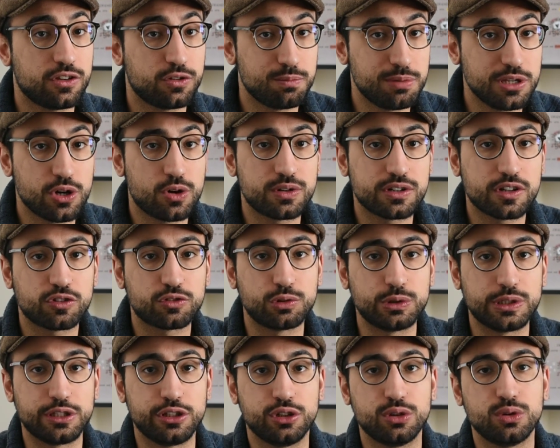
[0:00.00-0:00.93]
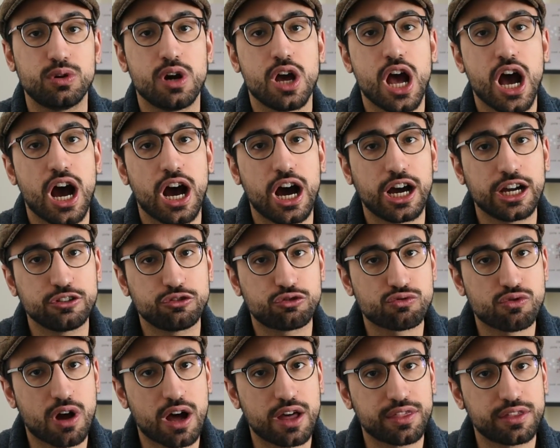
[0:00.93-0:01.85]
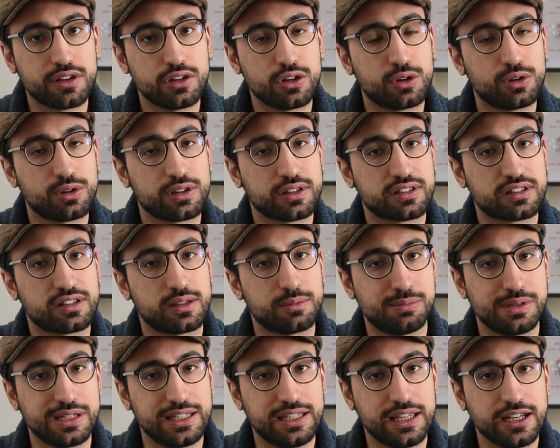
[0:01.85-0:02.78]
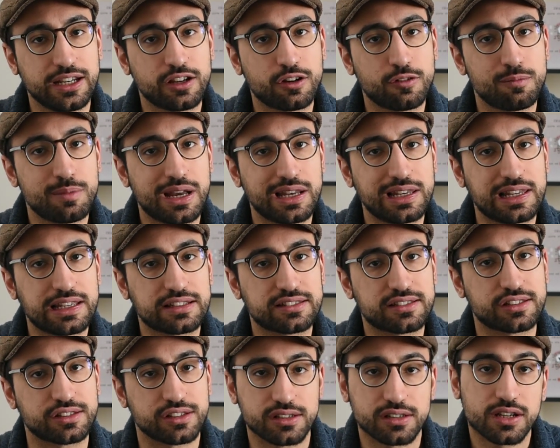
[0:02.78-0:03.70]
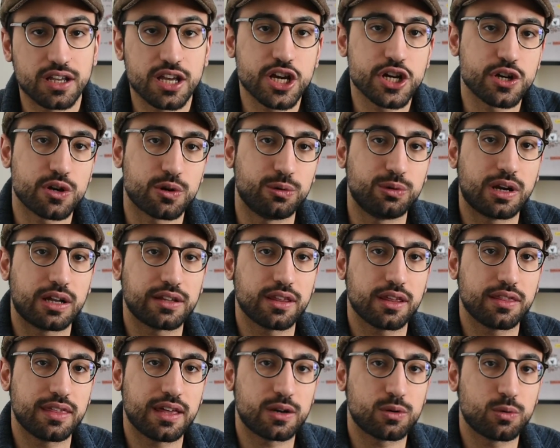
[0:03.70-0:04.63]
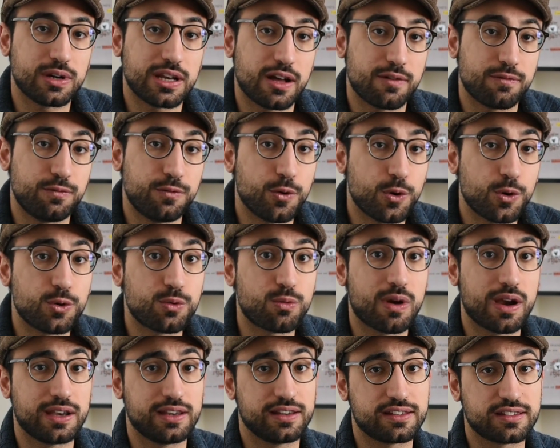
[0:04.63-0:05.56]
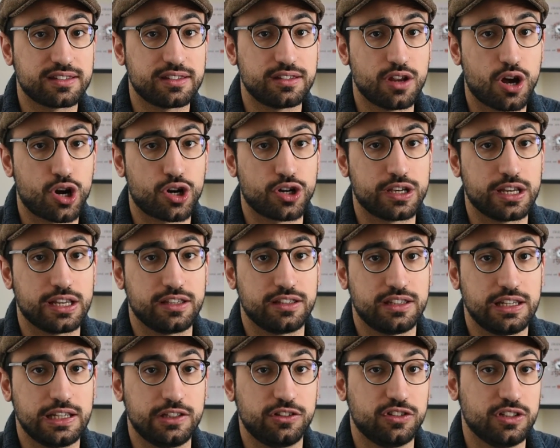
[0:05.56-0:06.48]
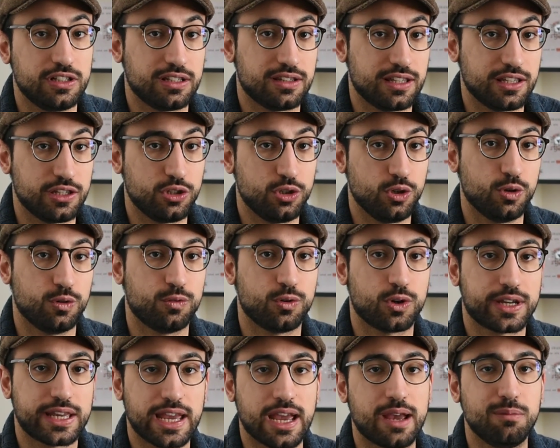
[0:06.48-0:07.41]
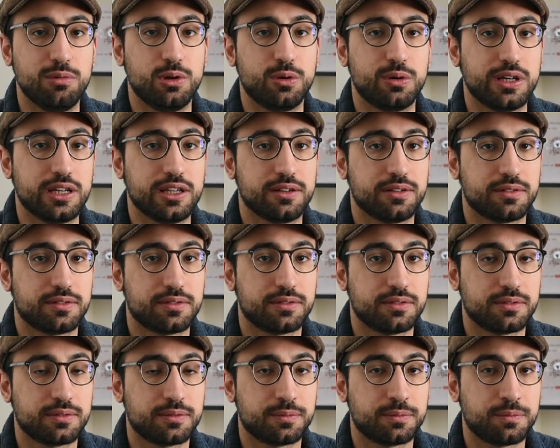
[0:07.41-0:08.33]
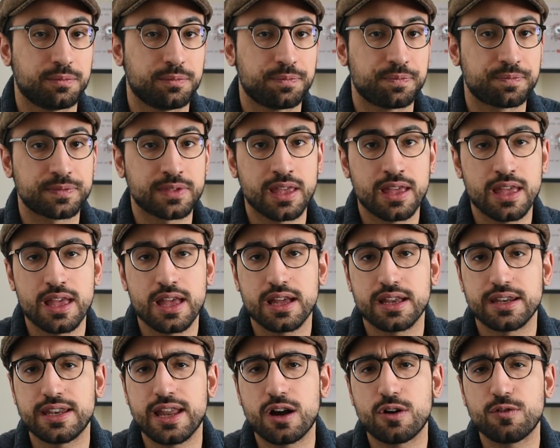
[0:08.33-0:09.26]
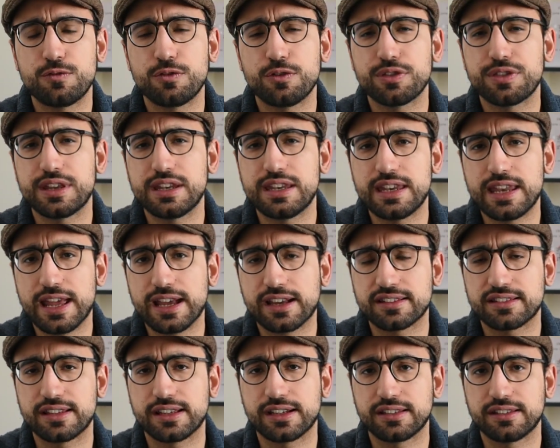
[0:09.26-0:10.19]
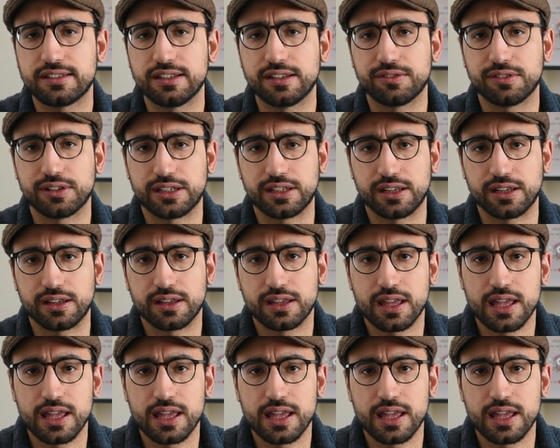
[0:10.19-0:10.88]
be honest with you, I'd rather know this at the beginning of my lesson rather than when I've already started teaching the new vocabulary. Now for the next activity.